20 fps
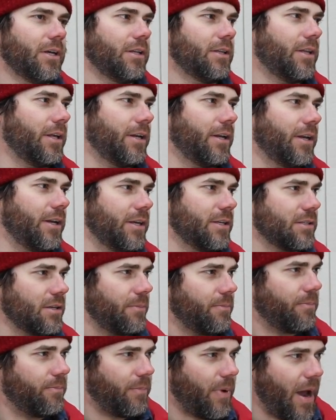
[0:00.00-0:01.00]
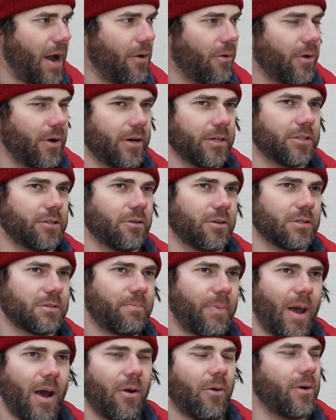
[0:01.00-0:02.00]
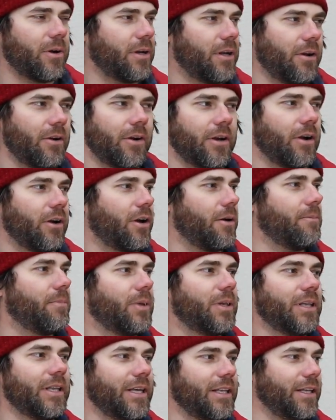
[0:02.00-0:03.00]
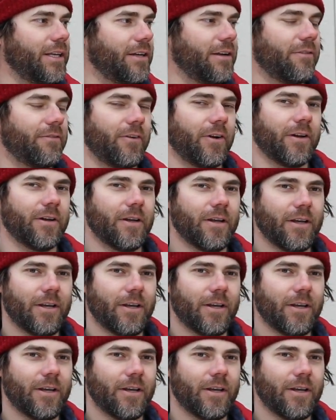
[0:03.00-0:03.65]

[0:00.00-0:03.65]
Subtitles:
than it is a power issue, because power and gearing are completely different.